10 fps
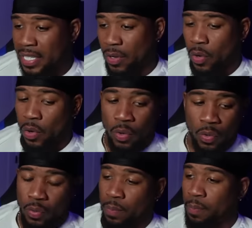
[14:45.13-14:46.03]
that
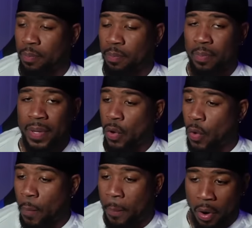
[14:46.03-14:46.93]
whole that
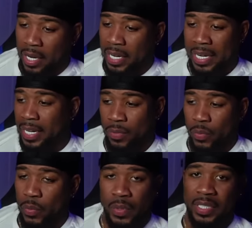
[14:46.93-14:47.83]
whole part of that
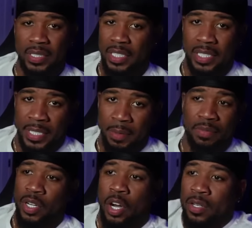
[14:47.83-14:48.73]
was just
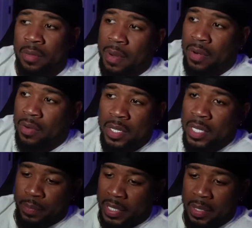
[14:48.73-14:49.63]
him talking about
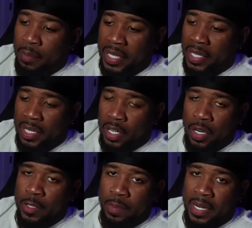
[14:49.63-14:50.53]
him being in a
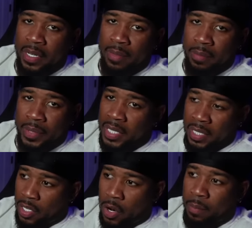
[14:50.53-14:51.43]
dark spot, being
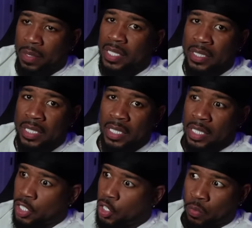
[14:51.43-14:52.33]
in a dark place
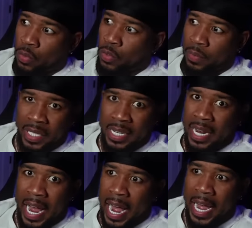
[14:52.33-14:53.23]
in the room getting
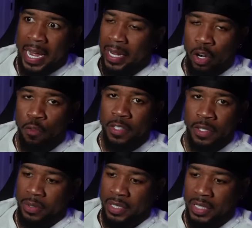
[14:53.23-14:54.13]
the high,
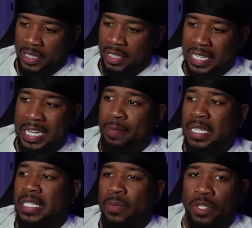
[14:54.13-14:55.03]
overdosing and shit. That's
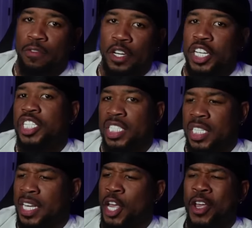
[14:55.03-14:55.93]
basically what the fuck he just
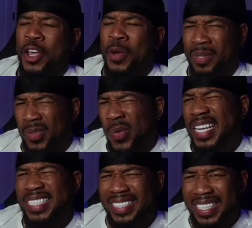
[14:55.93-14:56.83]
said. But the way
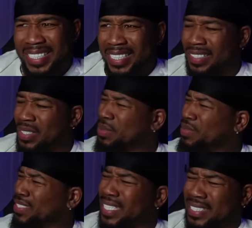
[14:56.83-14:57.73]
he said that though,